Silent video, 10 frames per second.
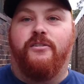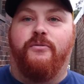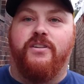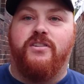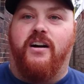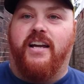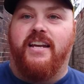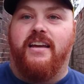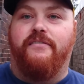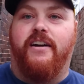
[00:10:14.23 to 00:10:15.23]
which I
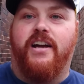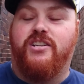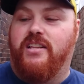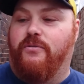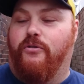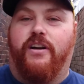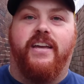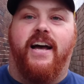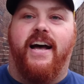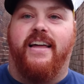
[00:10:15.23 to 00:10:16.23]
can never actually
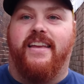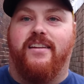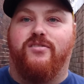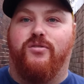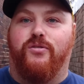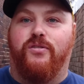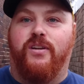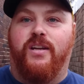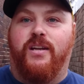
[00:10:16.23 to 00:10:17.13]
work out how to get to,